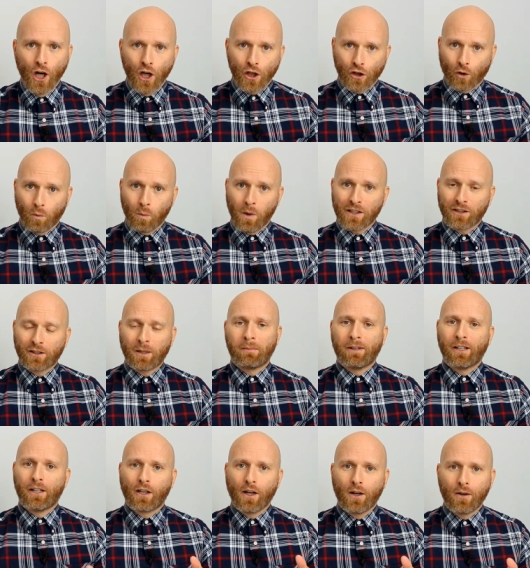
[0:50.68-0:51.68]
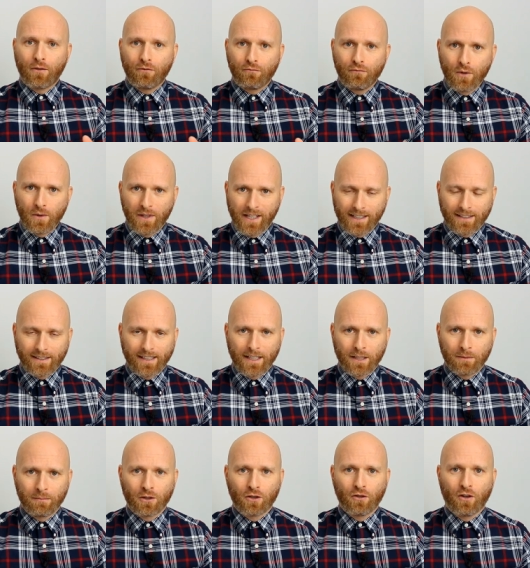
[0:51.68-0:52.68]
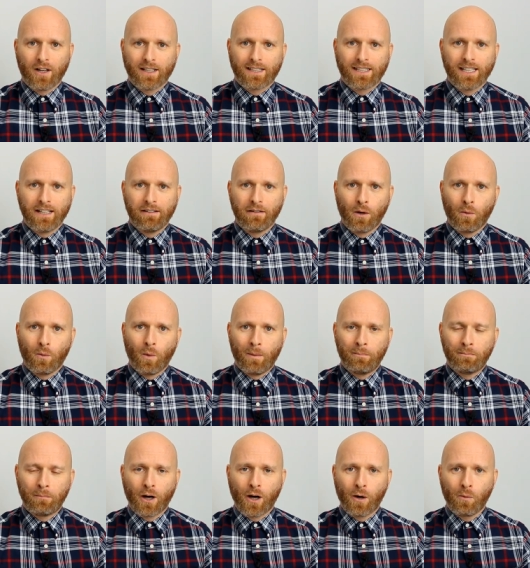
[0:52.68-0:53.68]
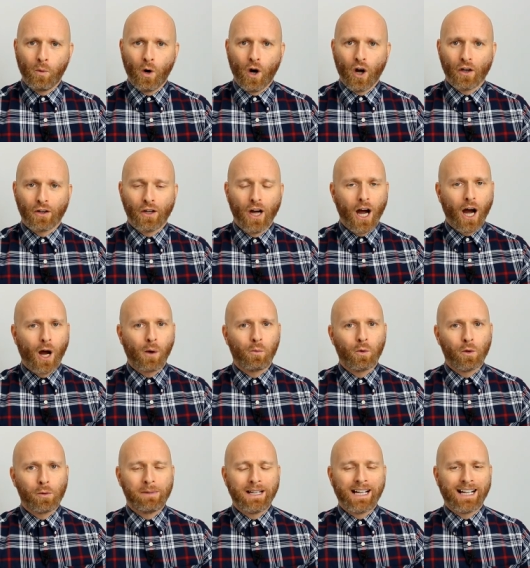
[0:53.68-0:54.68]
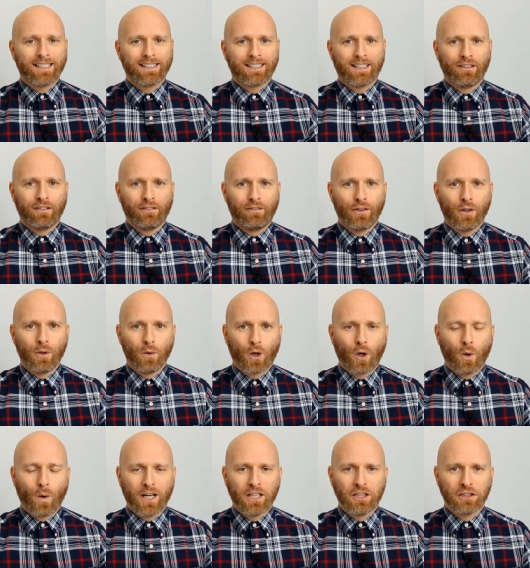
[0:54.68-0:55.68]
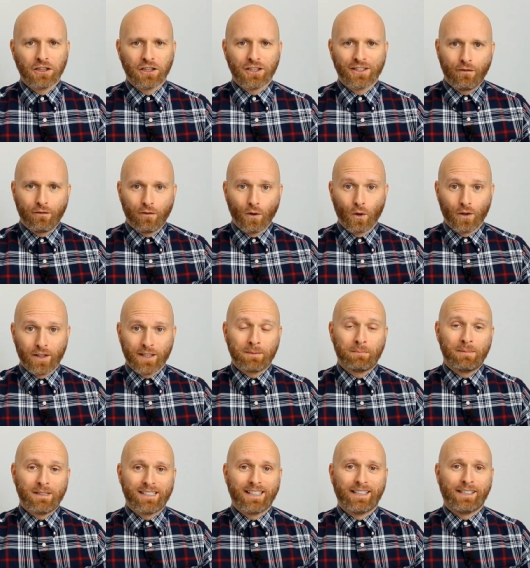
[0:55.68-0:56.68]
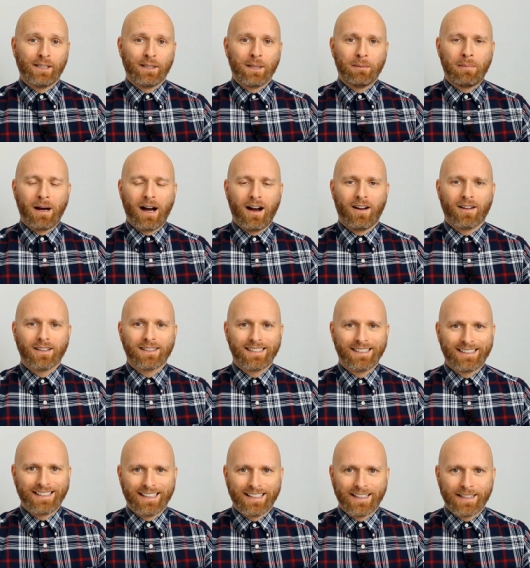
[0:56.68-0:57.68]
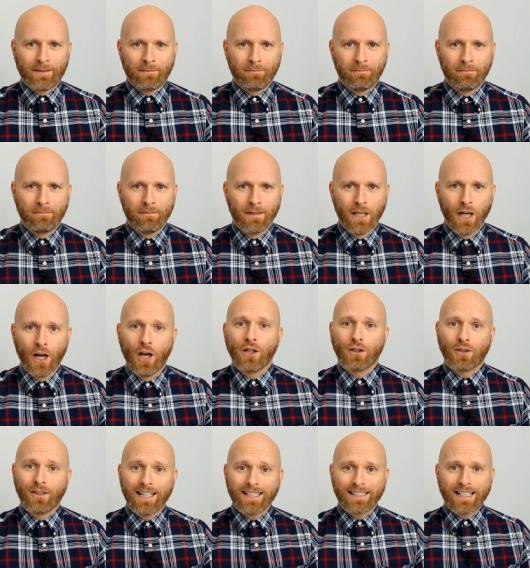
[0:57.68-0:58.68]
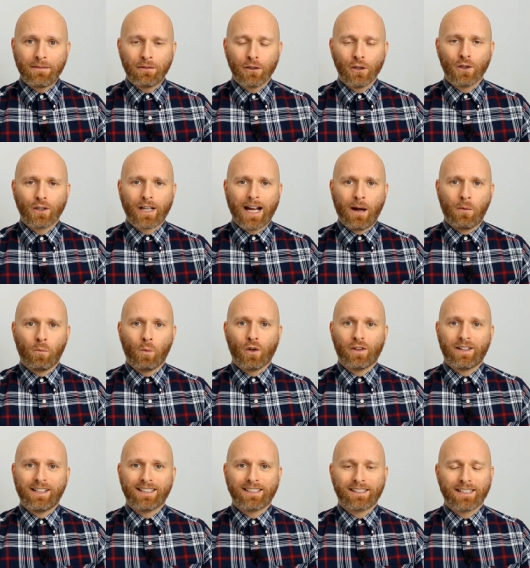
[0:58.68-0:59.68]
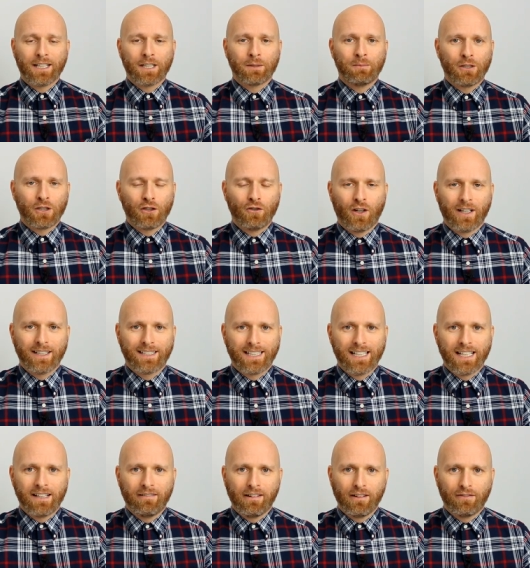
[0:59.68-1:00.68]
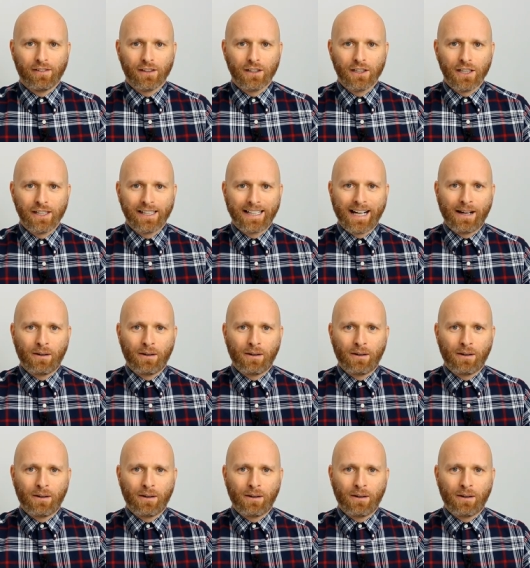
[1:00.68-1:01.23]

So whilst I'm going to go through the assessment criteria one by one, I will be asking fewer questions for this particular part today. So let's have a look at what the assessment criteria for Learning